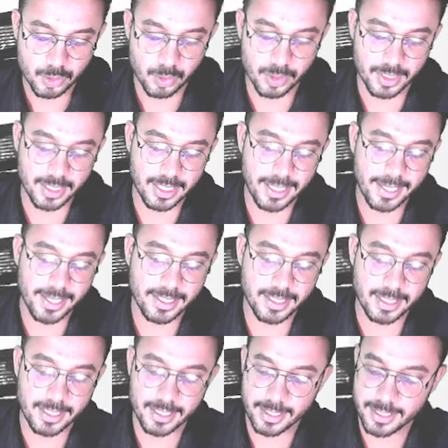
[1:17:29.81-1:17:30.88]
So delayed
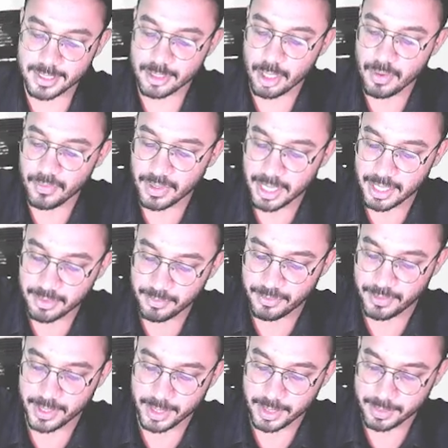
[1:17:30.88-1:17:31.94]
clearance of lung
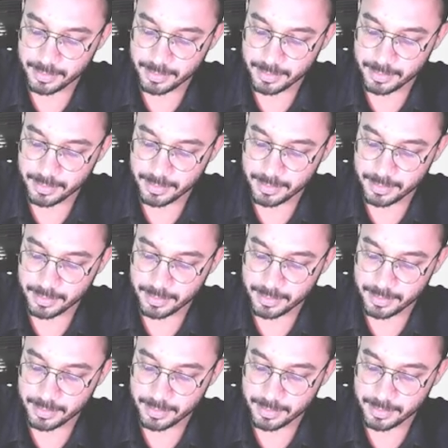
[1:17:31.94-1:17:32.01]
field.